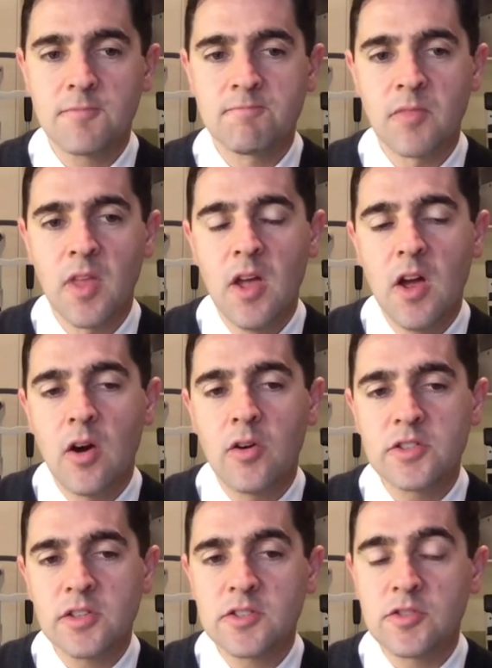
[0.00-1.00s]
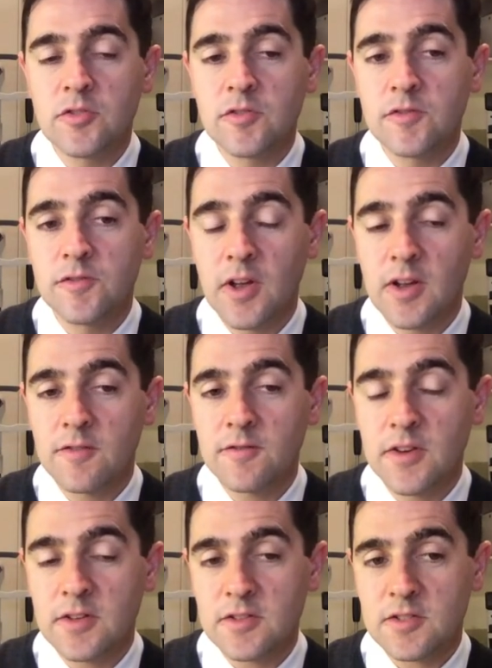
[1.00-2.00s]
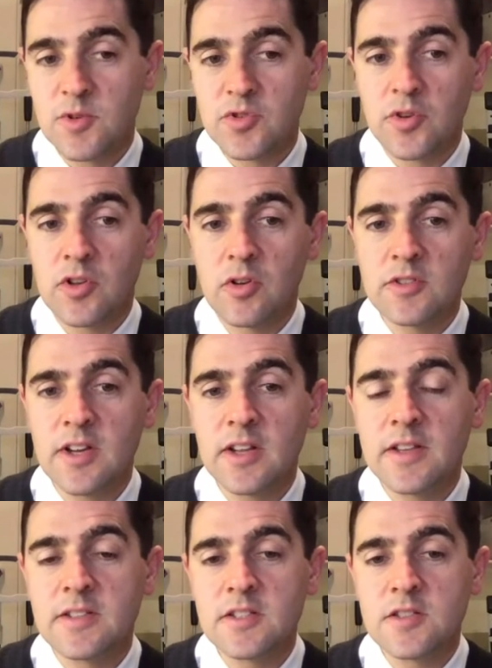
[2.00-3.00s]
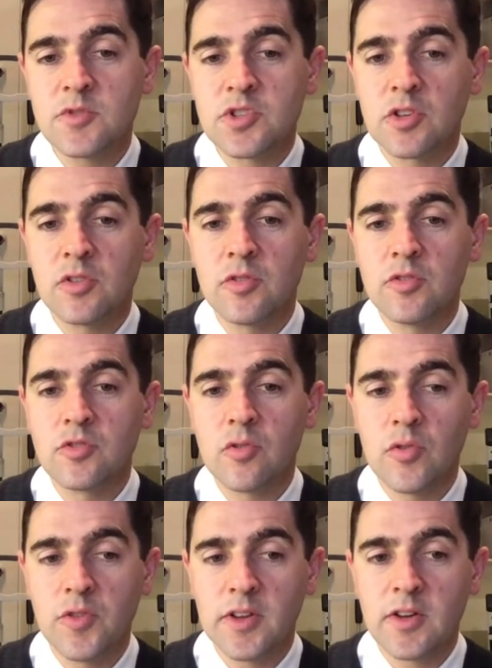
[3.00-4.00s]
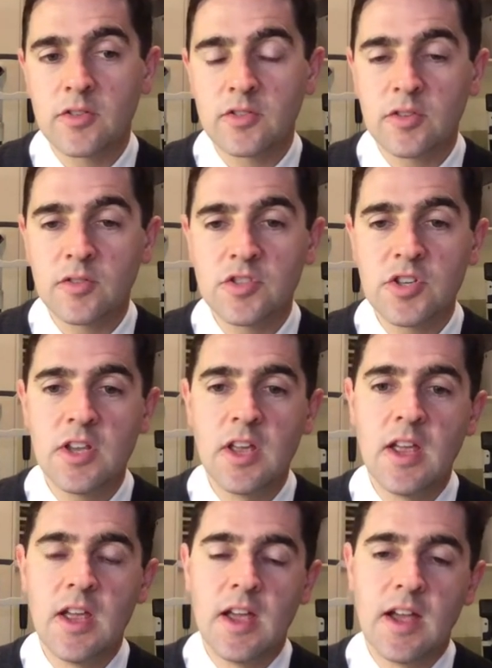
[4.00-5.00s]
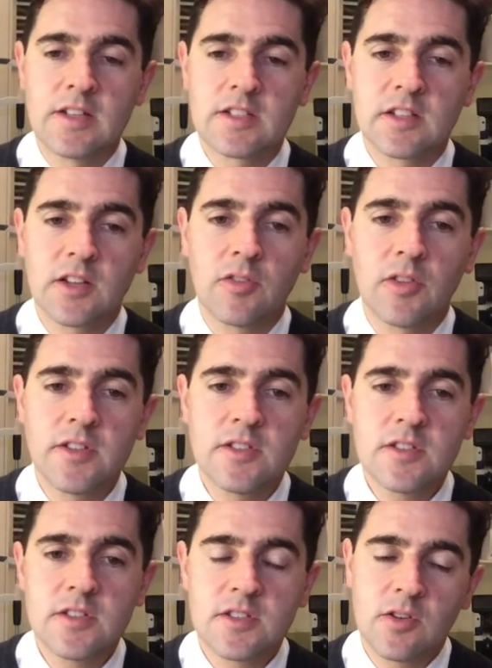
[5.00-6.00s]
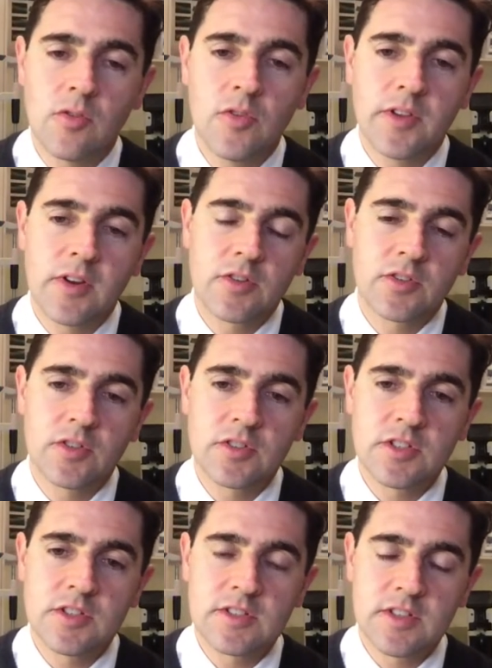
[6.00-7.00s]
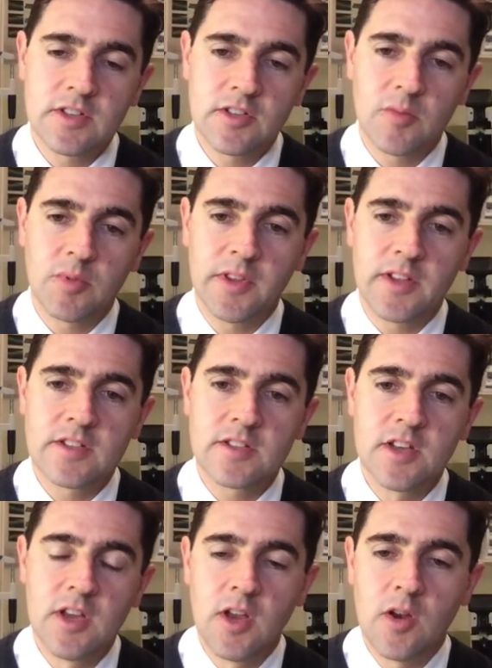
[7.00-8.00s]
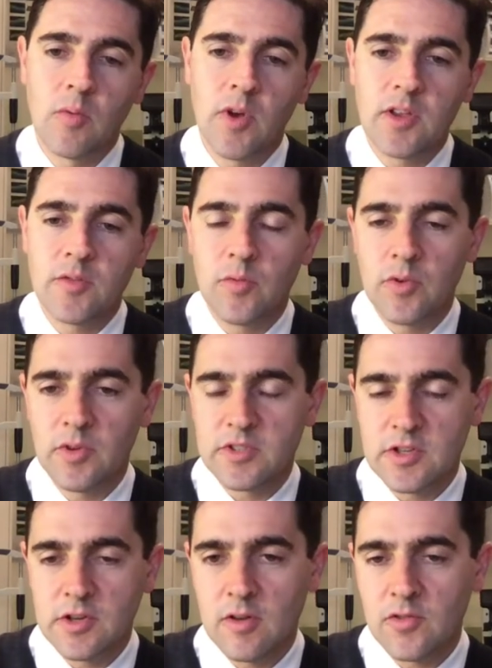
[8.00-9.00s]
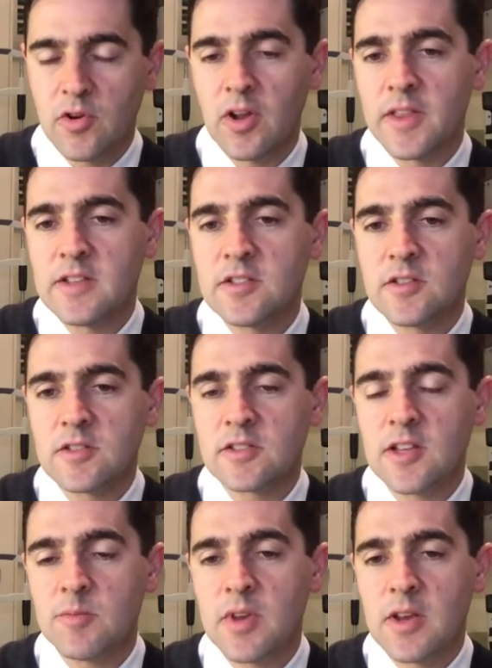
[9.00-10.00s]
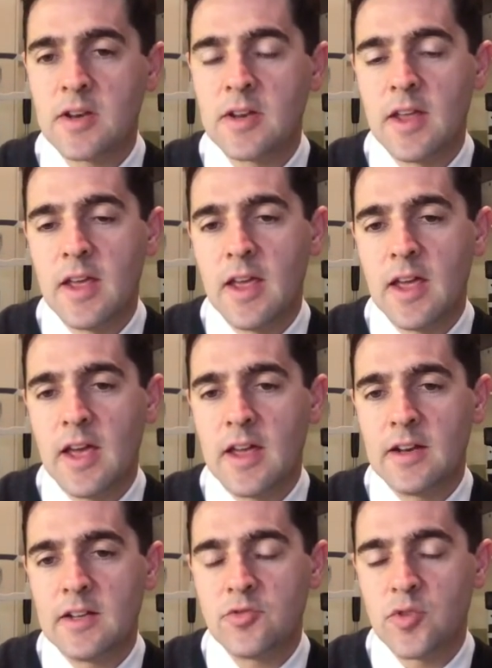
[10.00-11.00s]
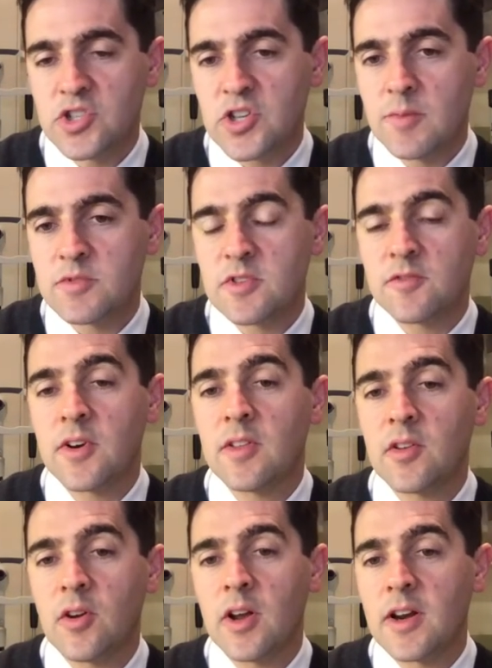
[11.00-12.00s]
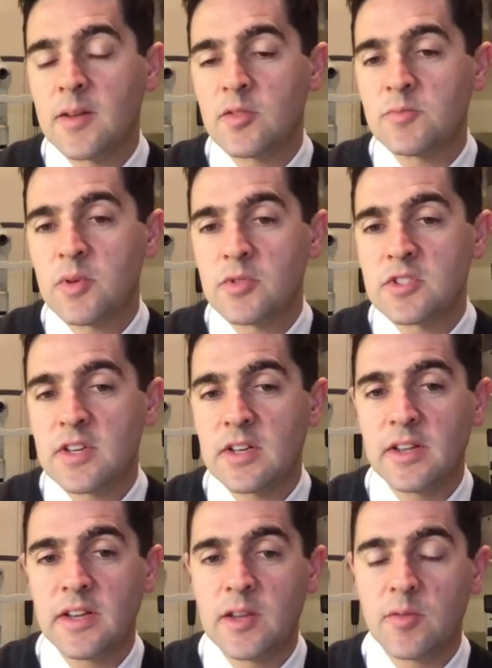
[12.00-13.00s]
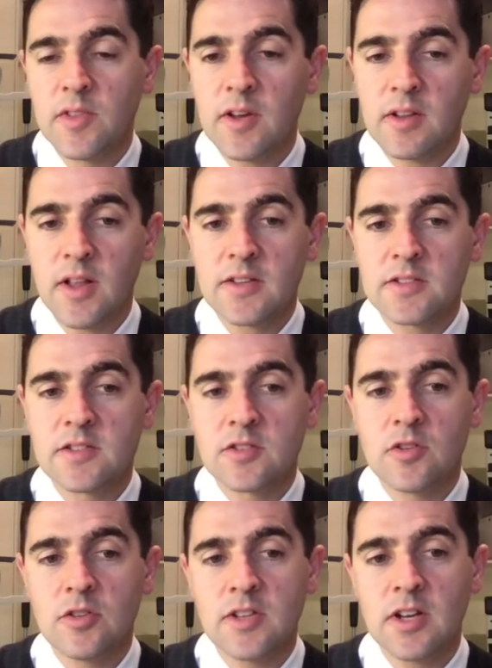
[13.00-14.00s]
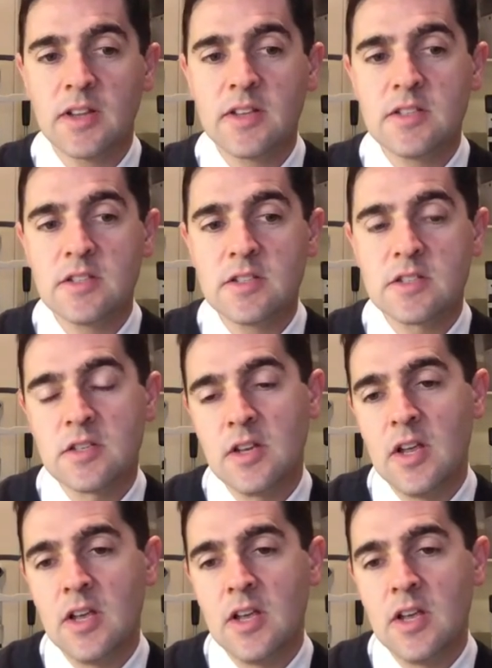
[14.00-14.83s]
I also like to fit specialty contact lenses, which includes orthokeratology and scleral lenses. So orthokeratology is the type of lens where it's an overnight lens that you sleep in, and it reshapes the front of the eye and enables people to see clearly without glasses and contact lenses.